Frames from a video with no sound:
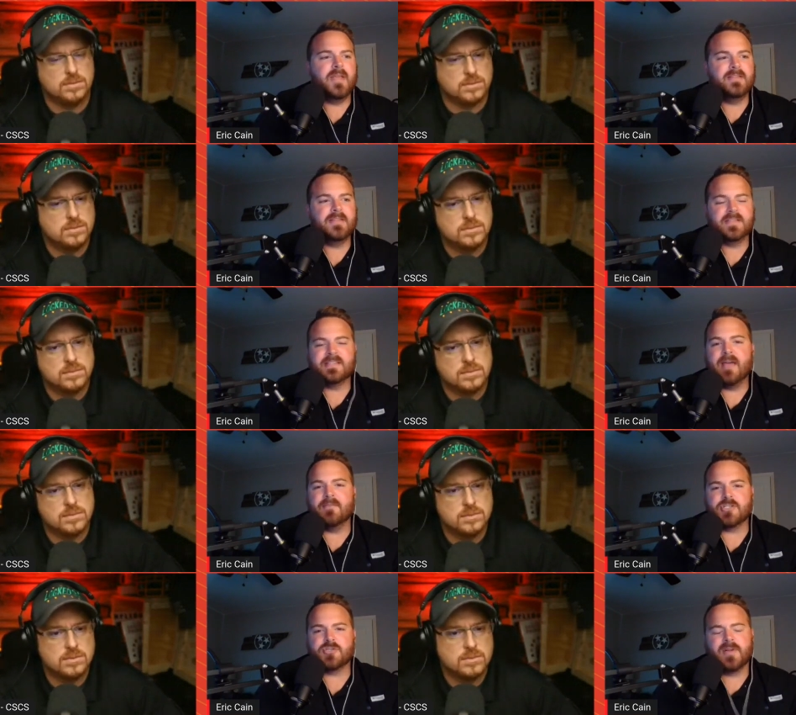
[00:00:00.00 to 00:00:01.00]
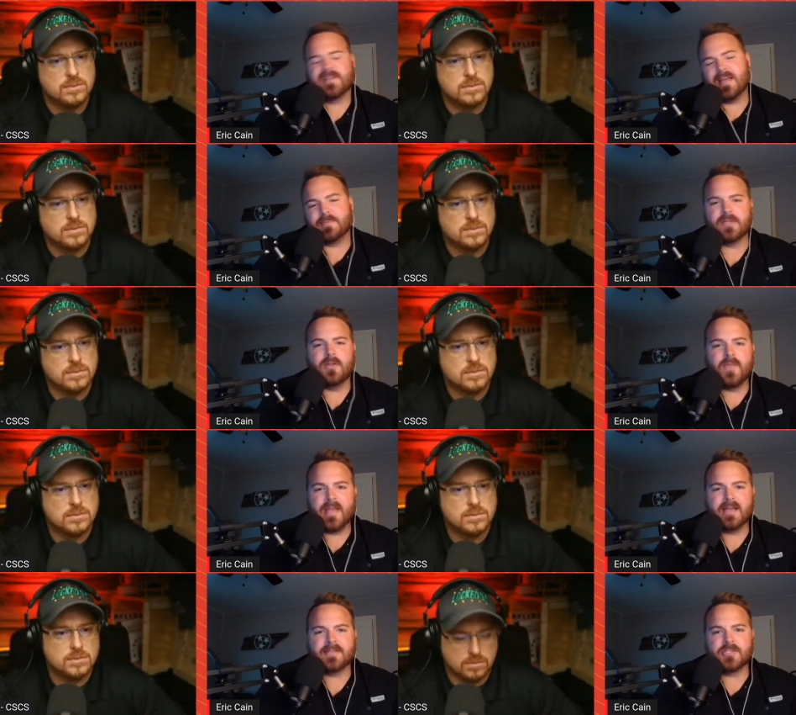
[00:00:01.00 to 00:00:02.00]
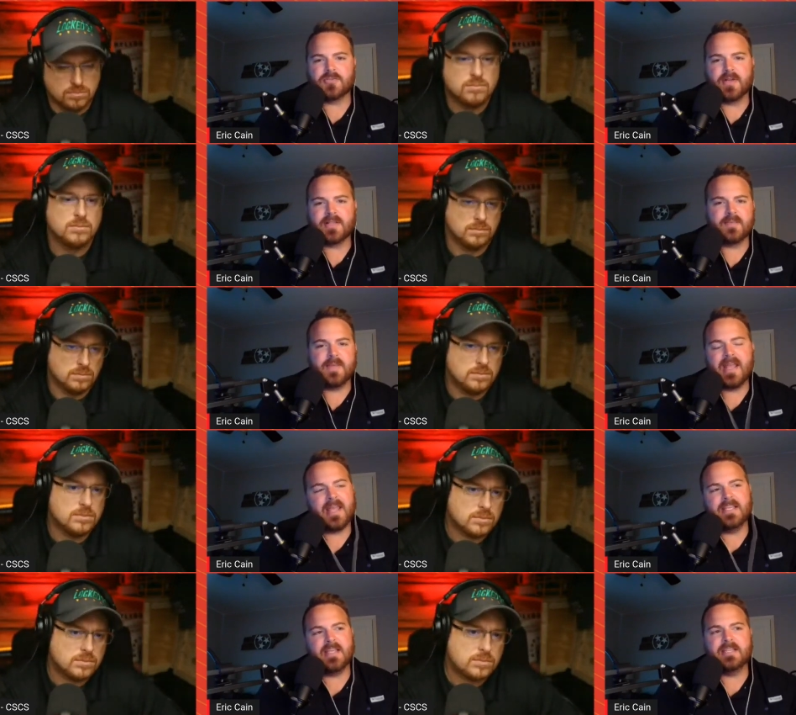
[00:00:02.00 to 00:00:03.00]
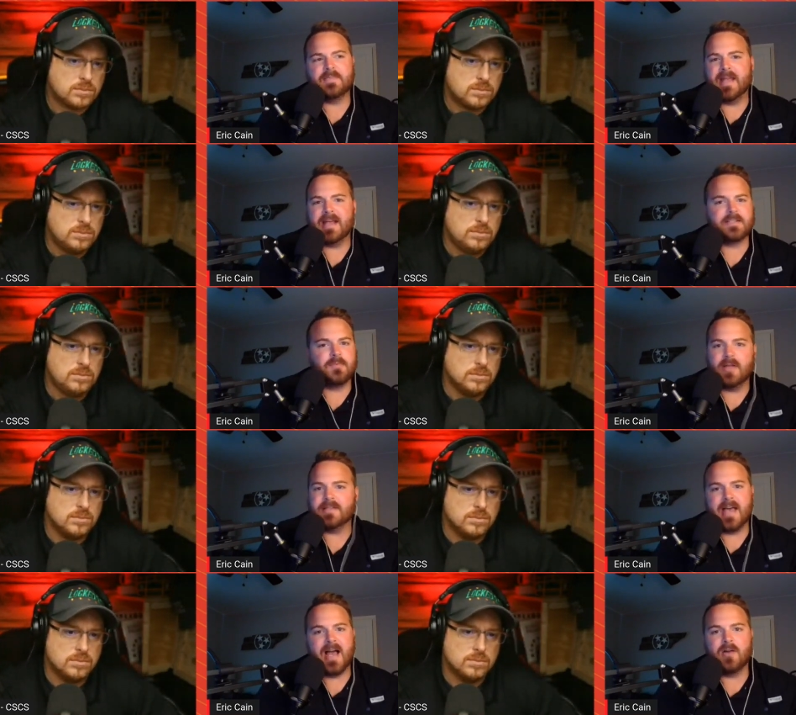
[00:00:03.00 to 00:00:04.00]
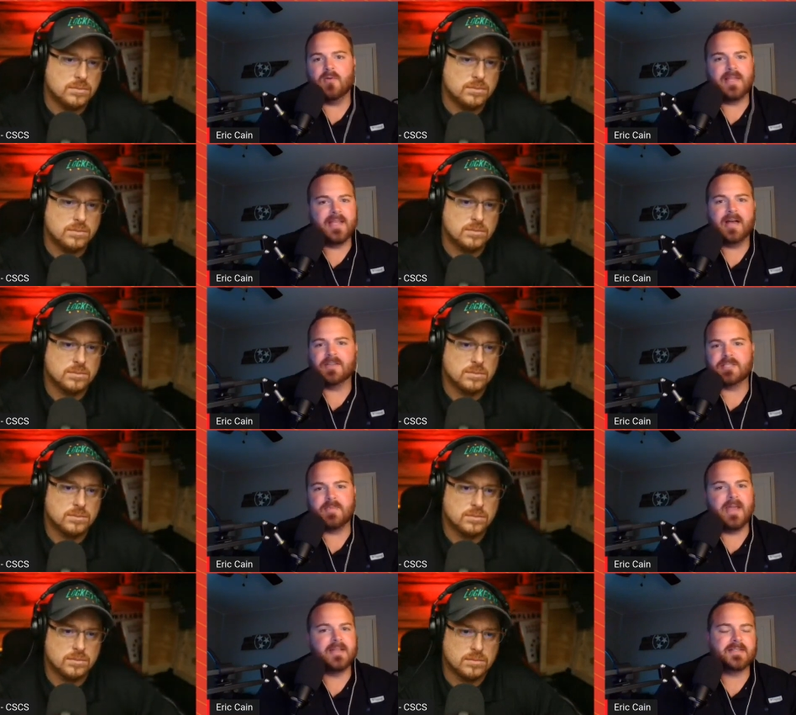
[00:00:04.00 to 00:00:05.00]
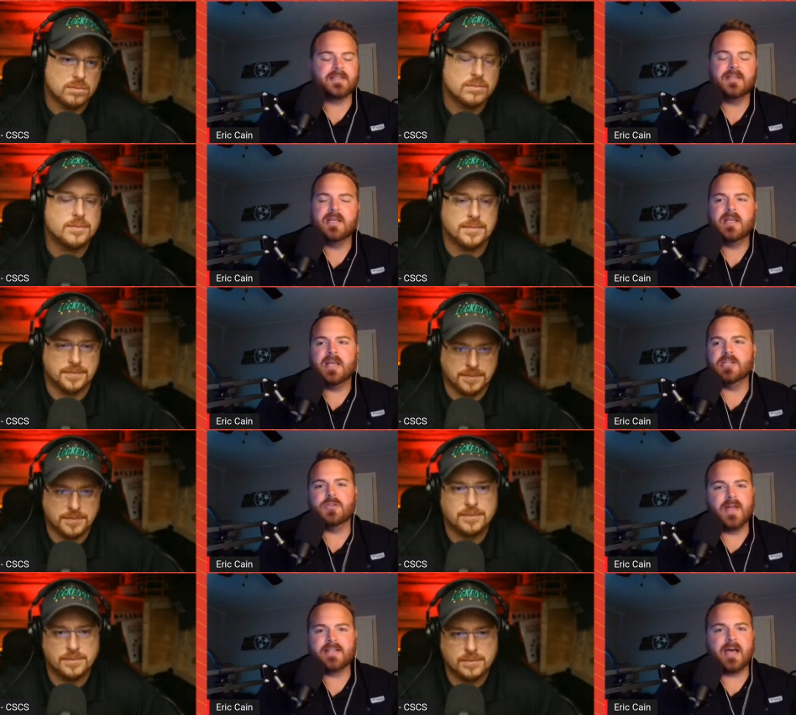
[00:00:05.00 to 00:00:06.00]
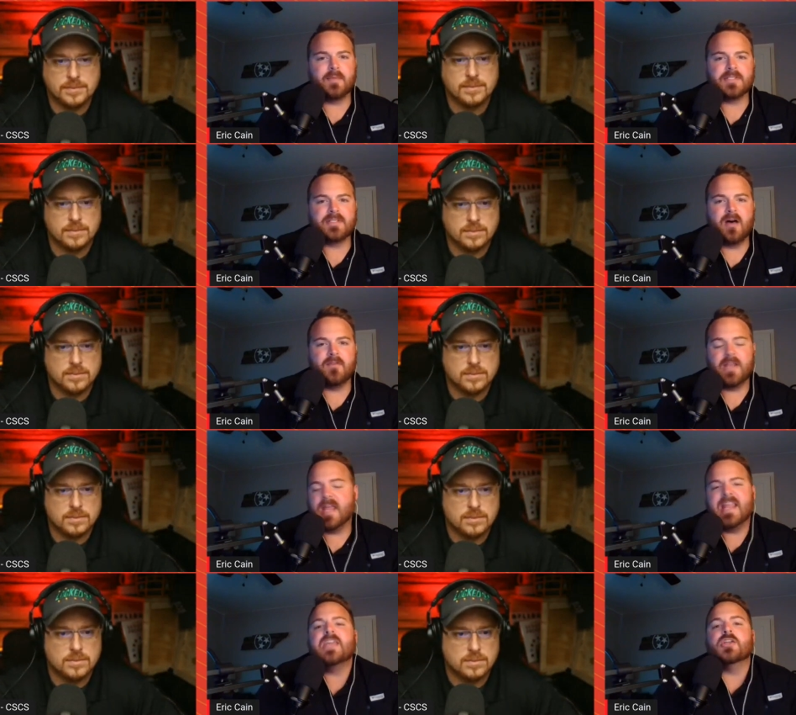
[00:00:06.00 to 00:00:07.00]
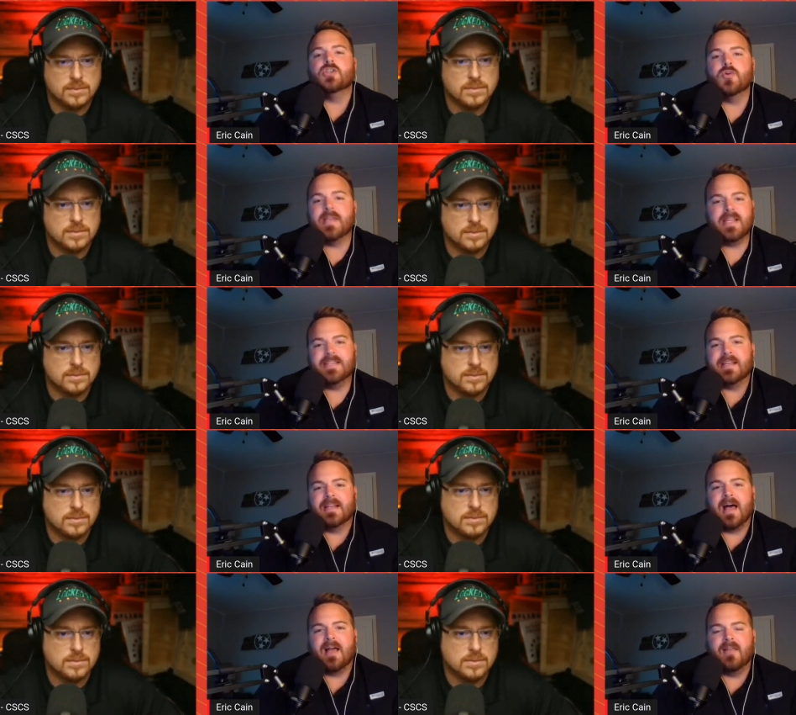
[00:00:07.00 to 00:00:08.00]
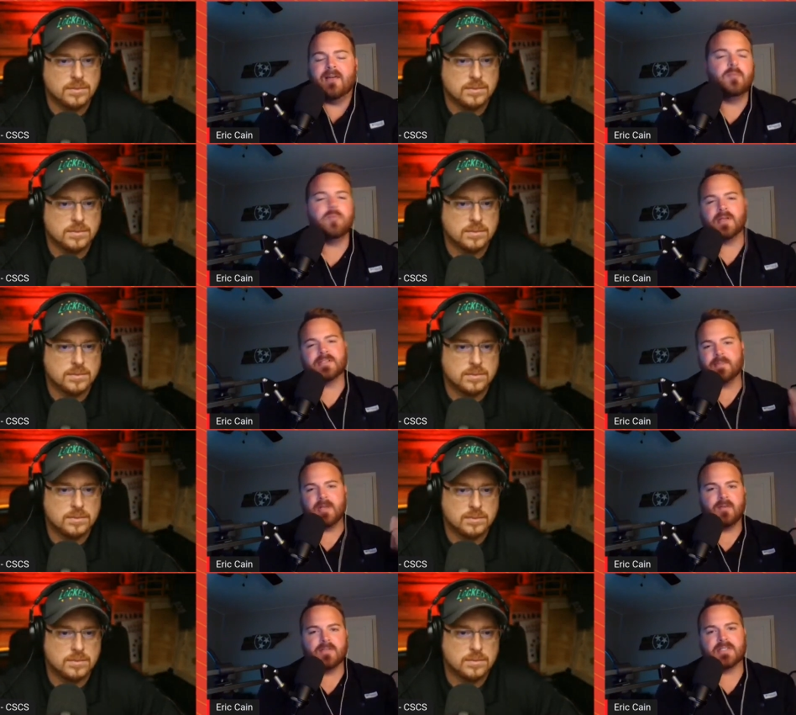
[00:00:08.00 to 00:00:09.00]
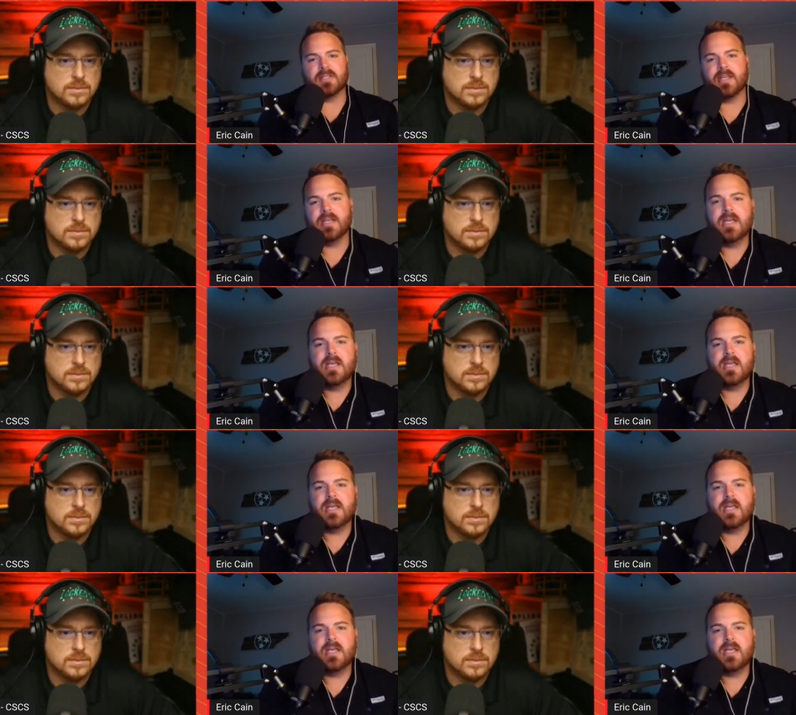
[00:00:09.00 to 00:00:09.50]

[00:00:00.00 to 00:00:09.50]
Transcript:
Speaker 1: it, does he have his strengths? Absolutely, he has his strengths. I mean, he, he he's been asked to play tackle and get out in space and and do that type of stuff, and and he can do it. And he did it at a high level. Plus, I mean, obviously,